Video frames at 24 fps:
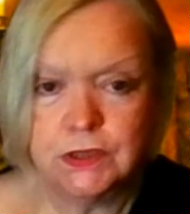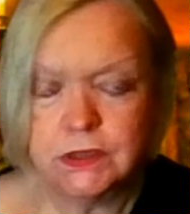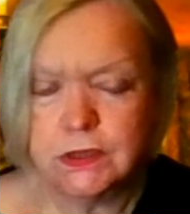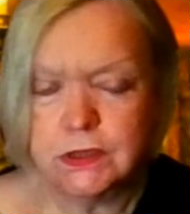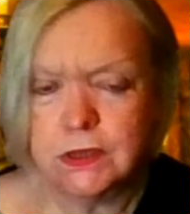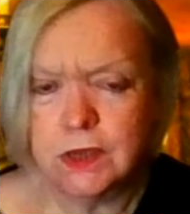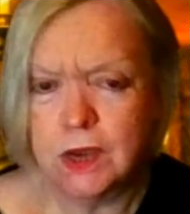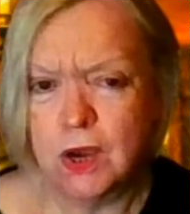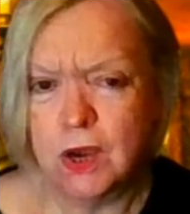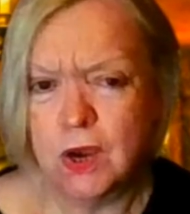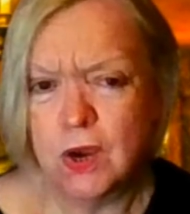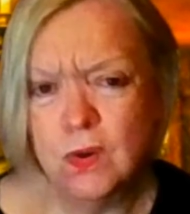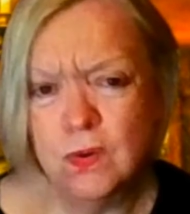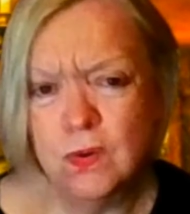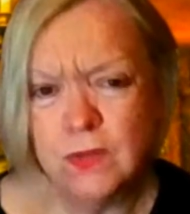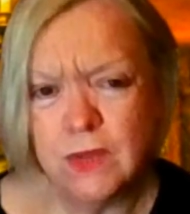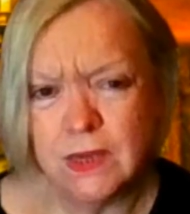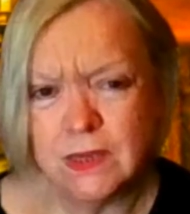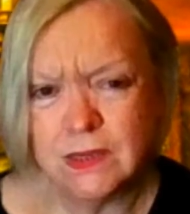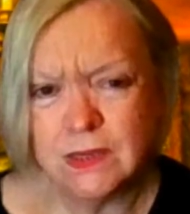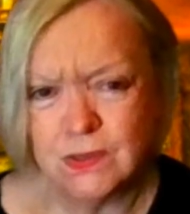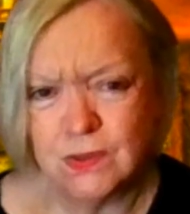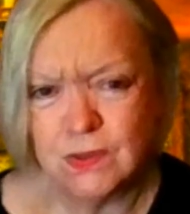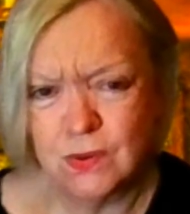which is,
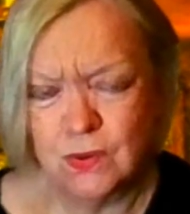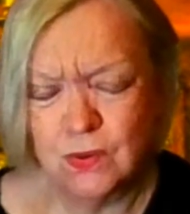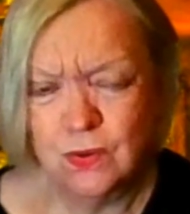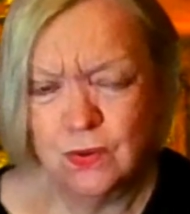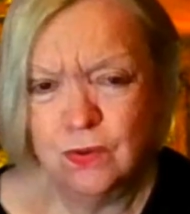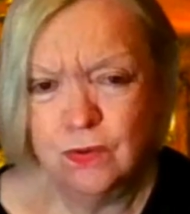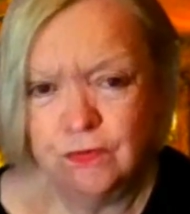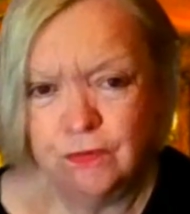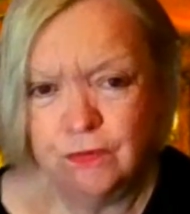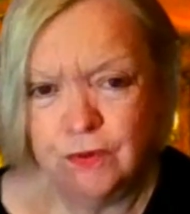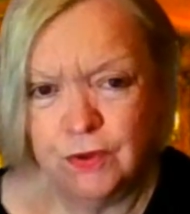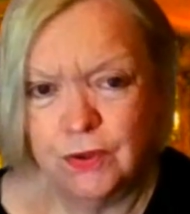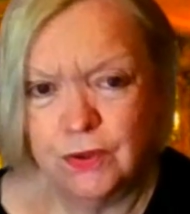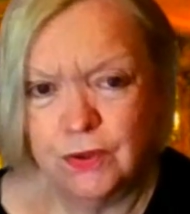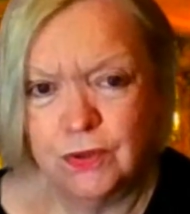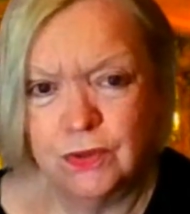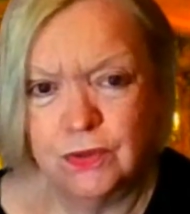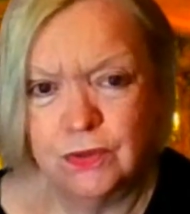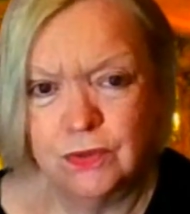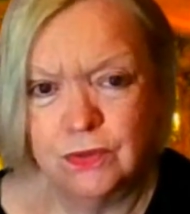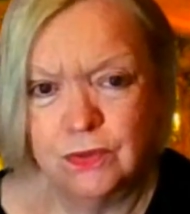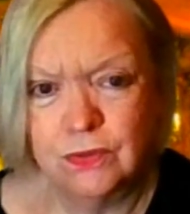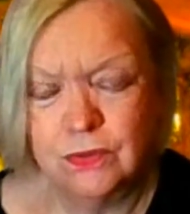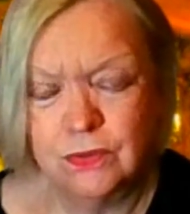oh, that's
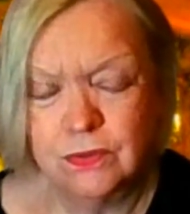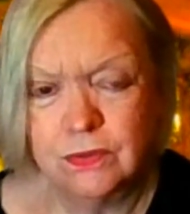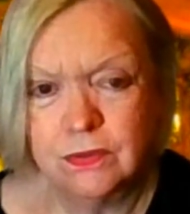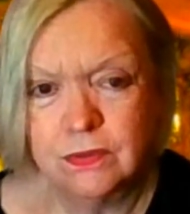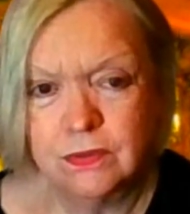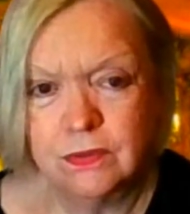awful.